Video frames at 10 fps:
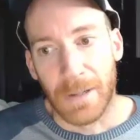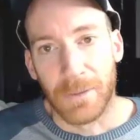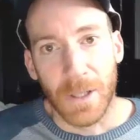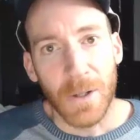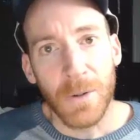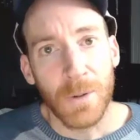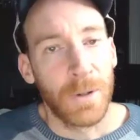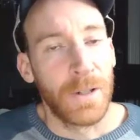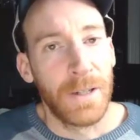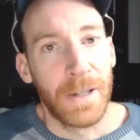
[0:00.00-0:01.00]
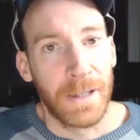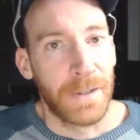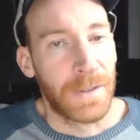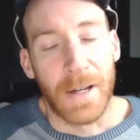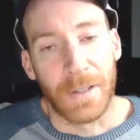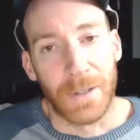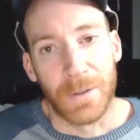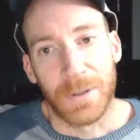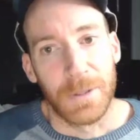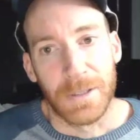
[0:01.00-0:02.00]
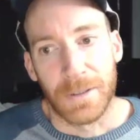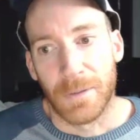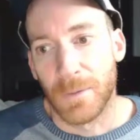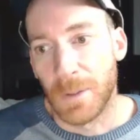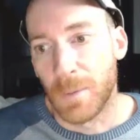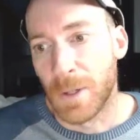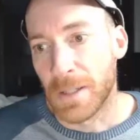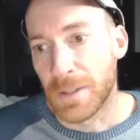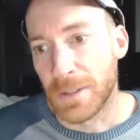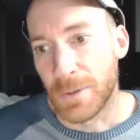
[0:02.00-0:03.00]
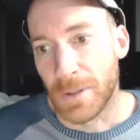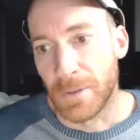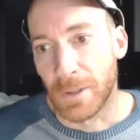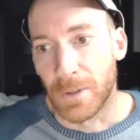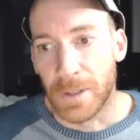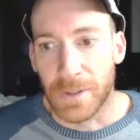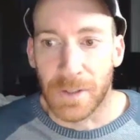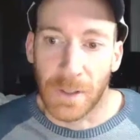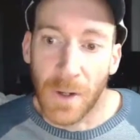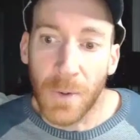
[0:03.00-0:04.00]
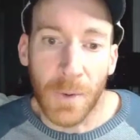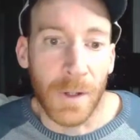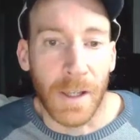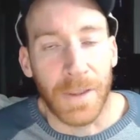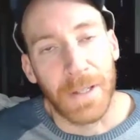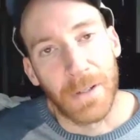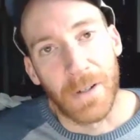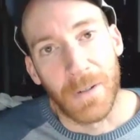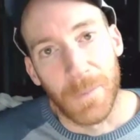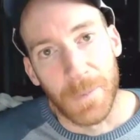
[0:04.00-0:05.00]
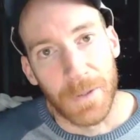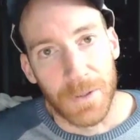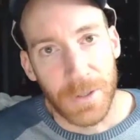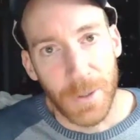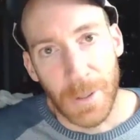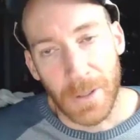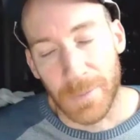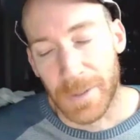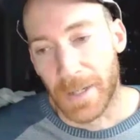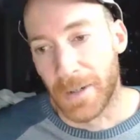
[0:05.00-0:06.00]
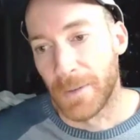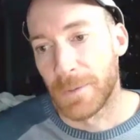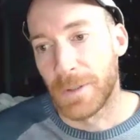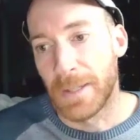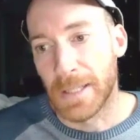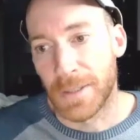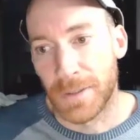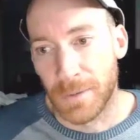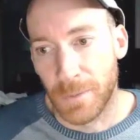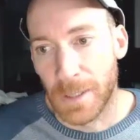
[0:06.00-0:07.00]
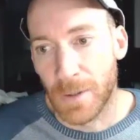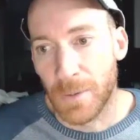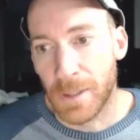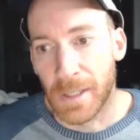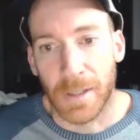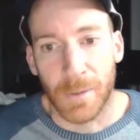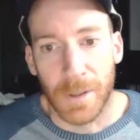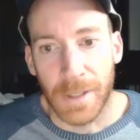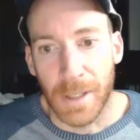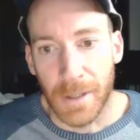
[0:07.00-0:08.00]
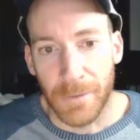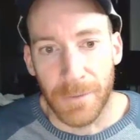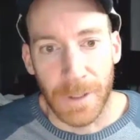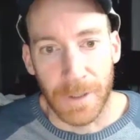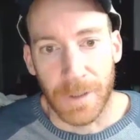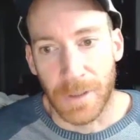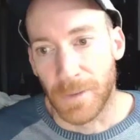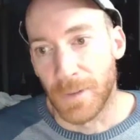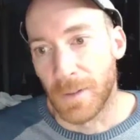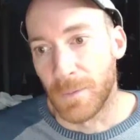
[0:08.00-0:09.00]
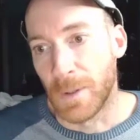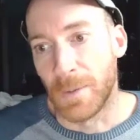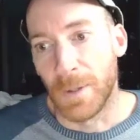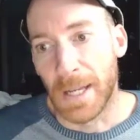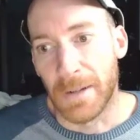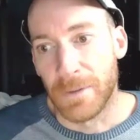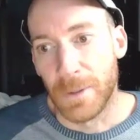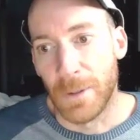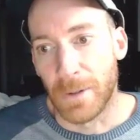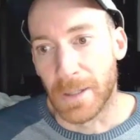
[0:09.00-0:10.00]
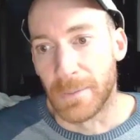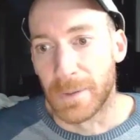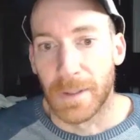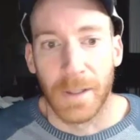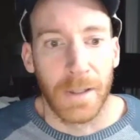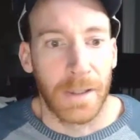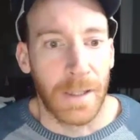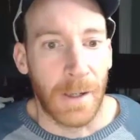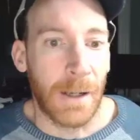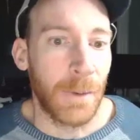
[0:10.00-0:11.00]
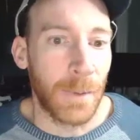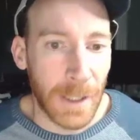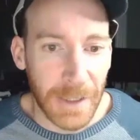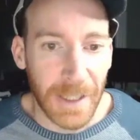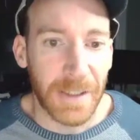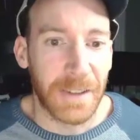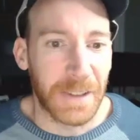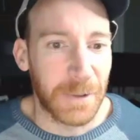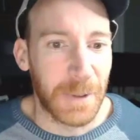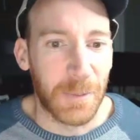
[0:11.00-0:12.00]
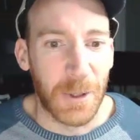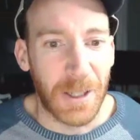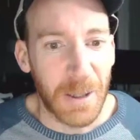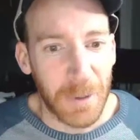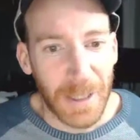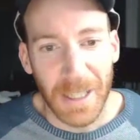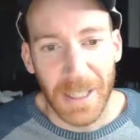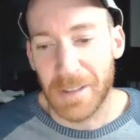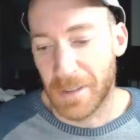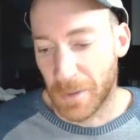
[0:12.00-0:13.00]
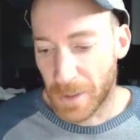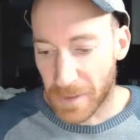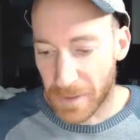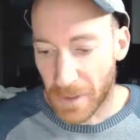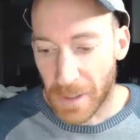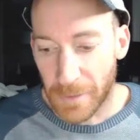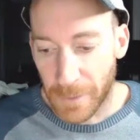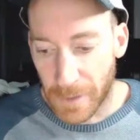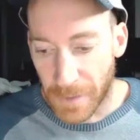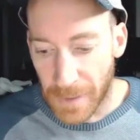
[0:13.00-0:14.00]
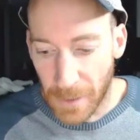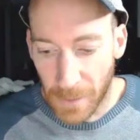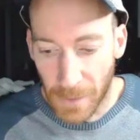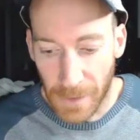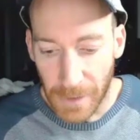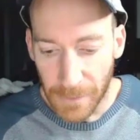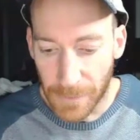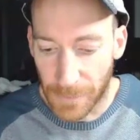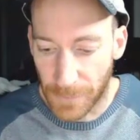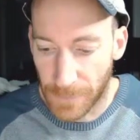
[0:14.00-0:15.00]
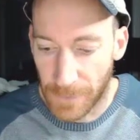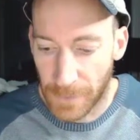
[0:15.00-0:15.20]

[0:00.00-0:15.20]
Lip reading: either have low or it's not low. So we want it to sort of alert us to low or nothing at all. There's 2 outcomes there. So we know we're dealing with the if function when we have 2 outcomes. Now how we write that is a little bit more complicated. So we're going to start off with equal if,